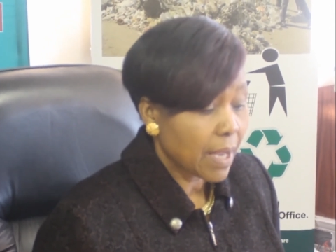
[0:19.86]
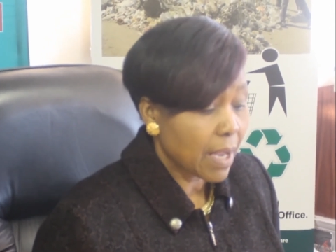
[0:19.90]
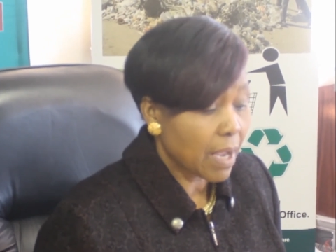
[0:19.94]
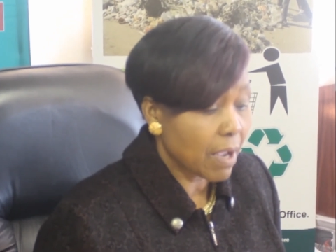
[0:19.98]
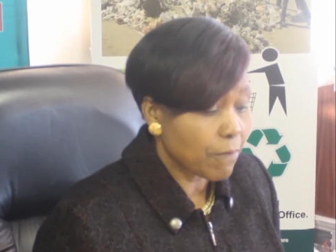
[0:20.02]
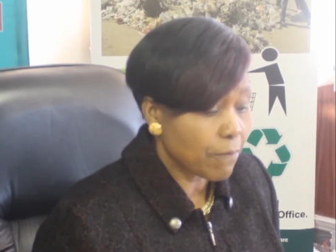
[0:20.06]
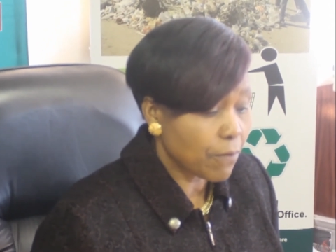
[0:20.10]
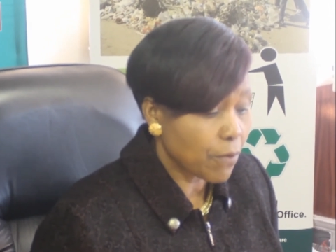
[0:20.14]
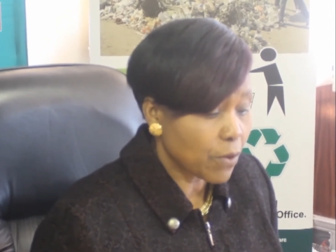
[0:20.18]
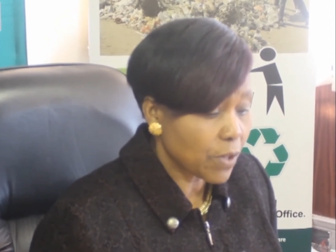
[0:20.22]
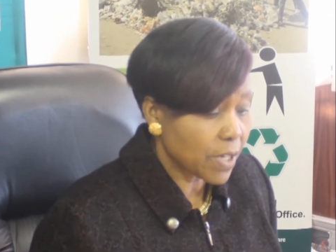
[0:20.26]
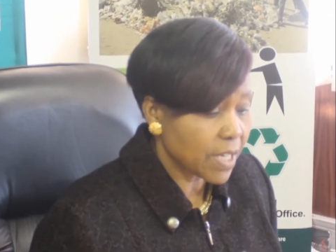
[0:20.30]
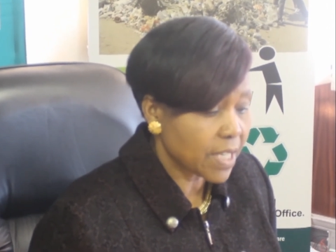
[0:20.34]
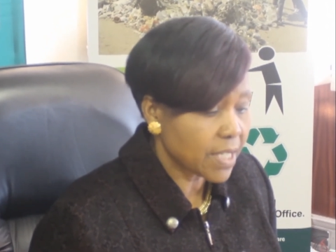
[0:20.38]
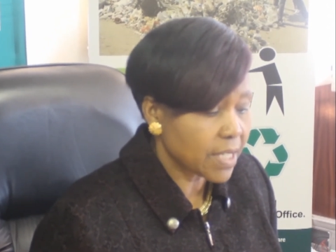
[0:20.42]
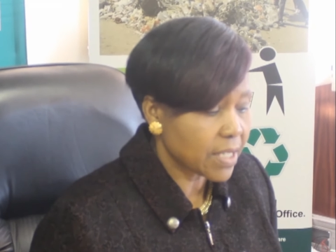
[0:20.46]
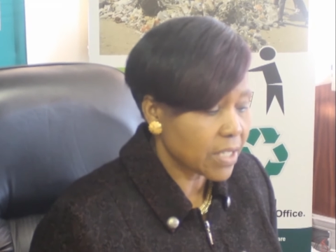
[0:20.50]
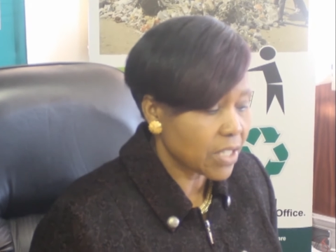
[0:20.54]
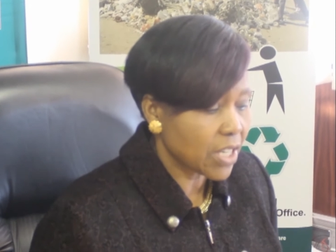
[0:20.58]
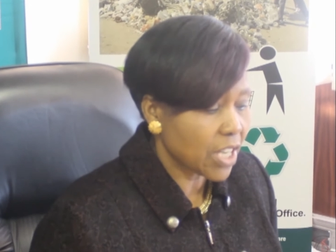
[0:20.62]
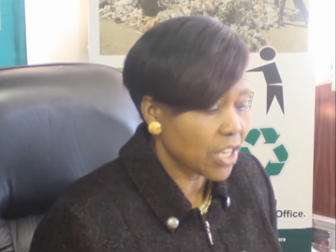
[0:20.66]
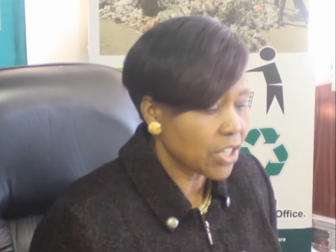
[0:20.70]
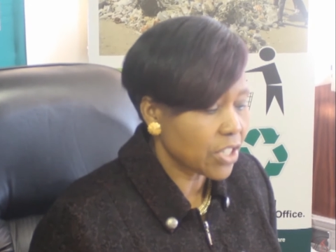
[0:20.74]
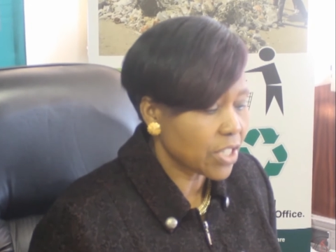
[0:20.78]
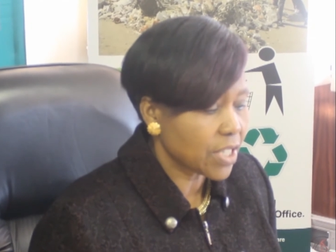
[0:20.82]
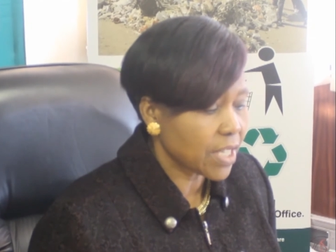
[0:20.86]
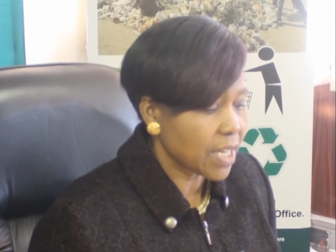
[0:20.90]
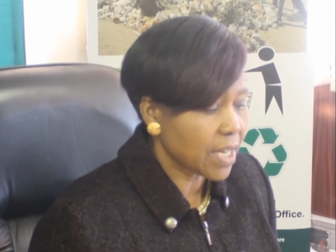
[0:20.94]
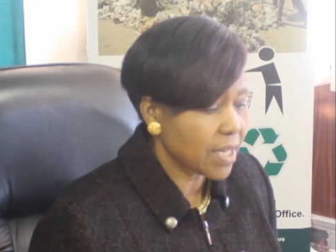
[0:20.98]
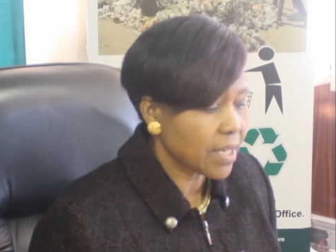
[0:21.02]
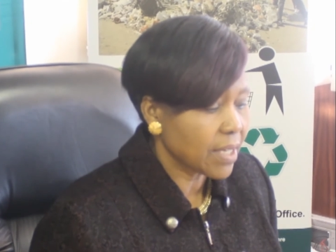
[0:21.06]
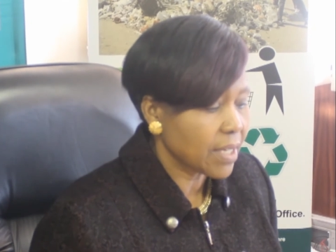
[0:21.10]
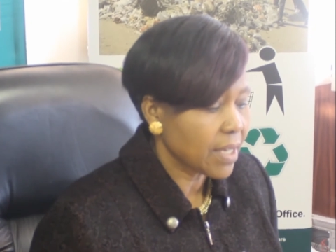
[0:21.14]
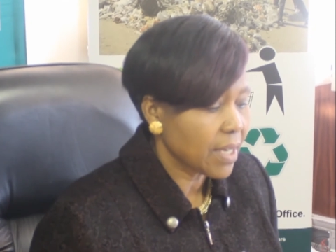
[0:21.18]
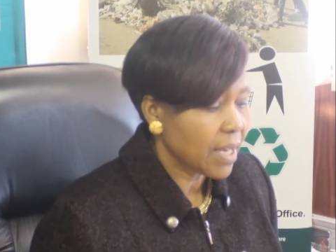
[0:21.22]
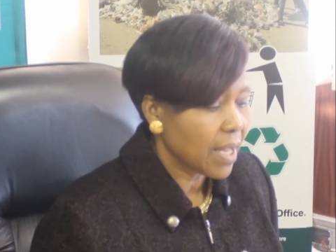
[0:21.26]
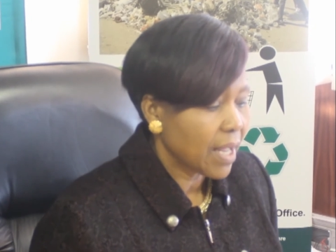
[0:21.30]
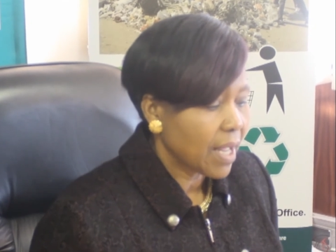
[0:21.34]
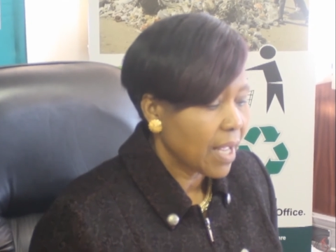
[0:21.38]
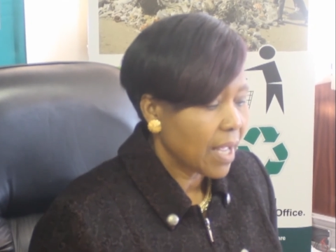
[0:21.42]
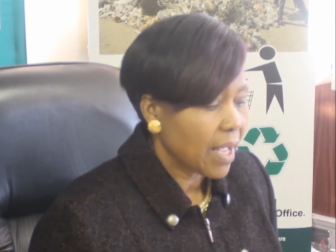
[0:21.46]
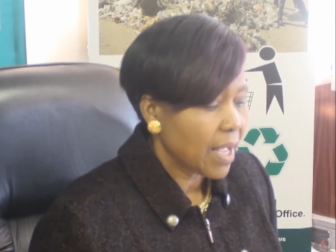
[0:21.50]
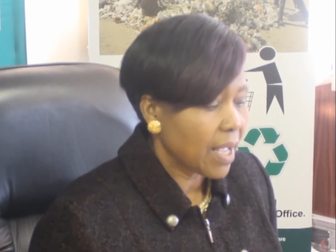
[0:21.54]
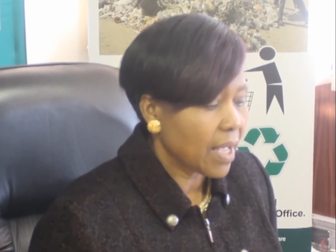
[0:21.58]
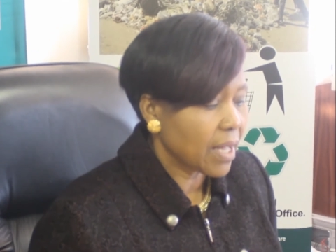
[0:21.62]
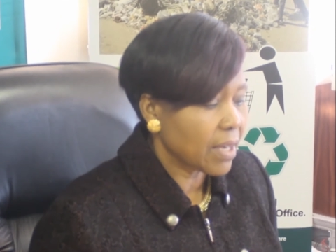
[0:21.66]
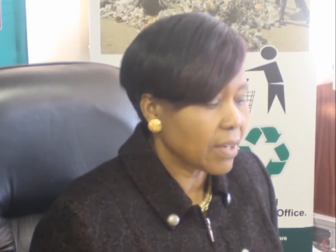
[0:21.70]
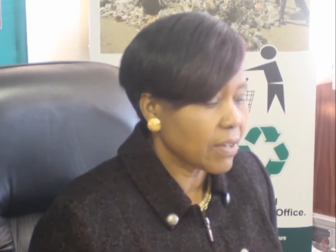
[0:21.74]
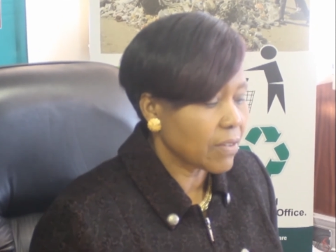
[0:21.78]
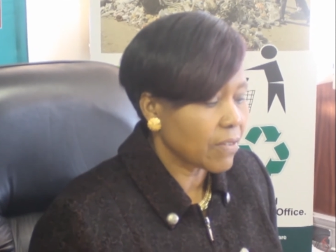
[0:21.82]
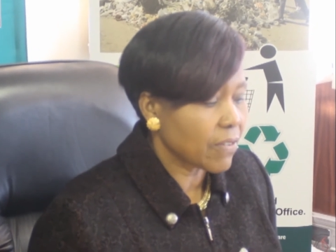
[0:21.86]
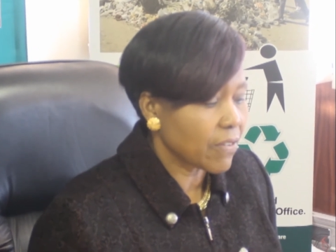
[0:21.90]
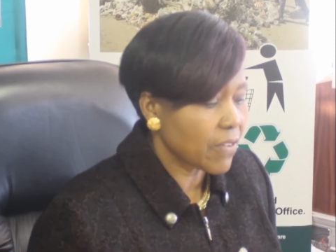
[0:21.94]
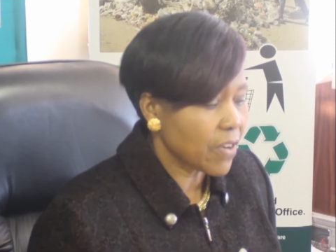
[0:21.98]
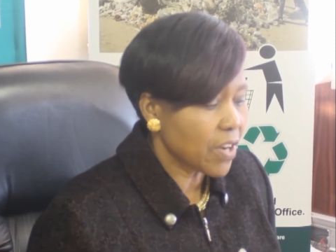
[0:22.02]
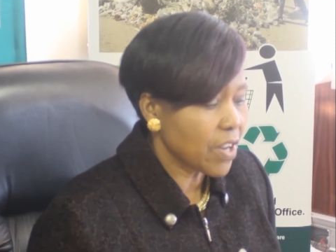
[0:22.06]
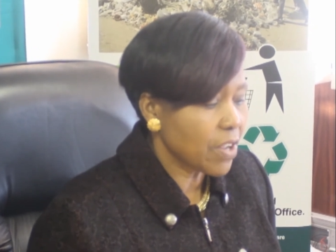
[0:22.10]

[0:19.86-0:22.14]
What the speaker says: afforestation, and